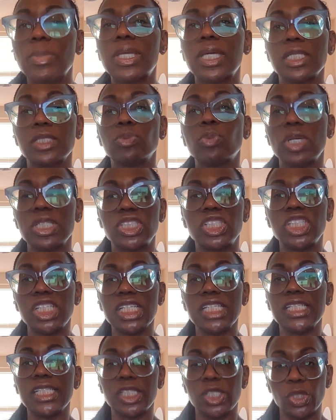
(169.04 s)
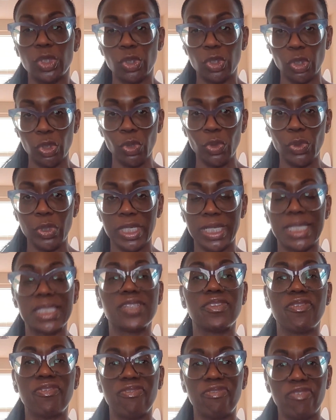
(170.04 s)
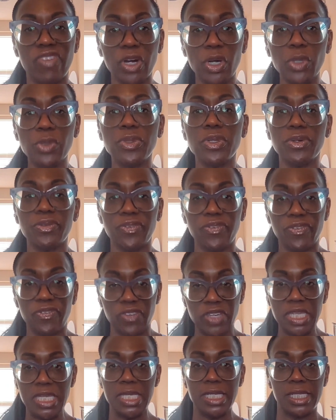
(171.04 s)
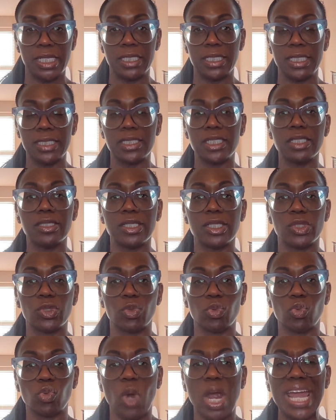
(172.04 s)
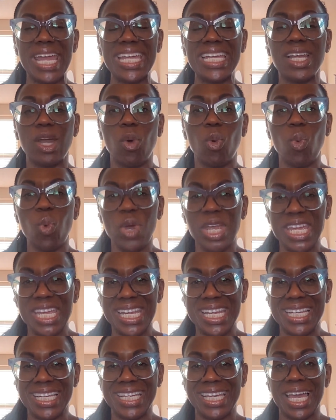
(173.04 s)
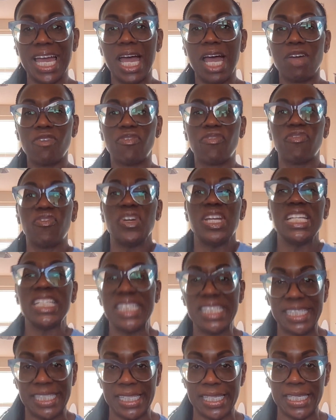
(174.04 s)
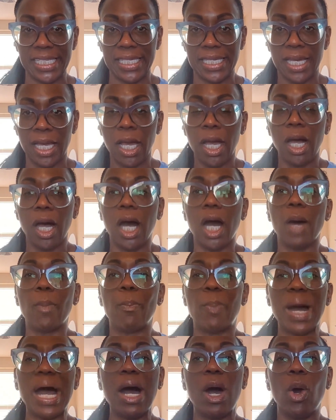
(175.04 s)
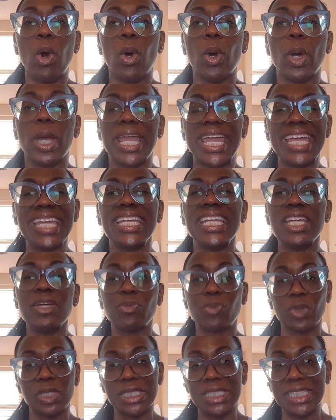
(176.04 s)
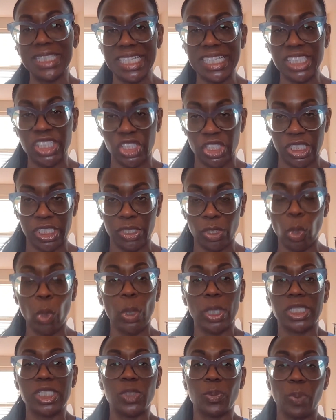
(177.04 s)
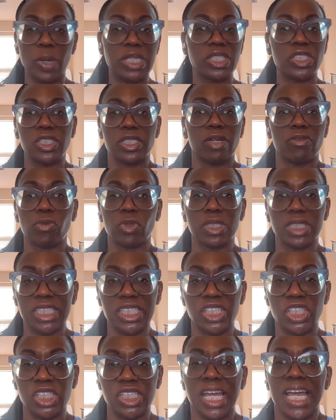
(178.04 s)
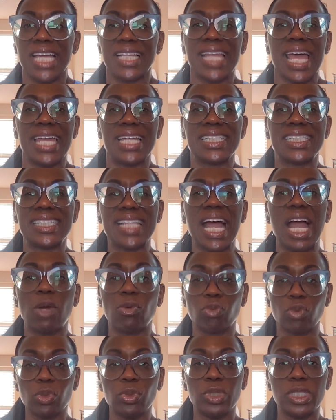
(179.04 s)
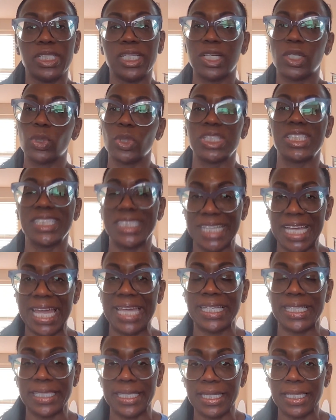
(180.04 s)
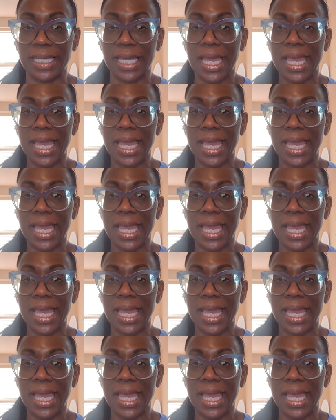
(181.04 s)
because what she is doing is further feeding into this right wing frenzy about any religion or expression of religion that is not rooted in Christianity.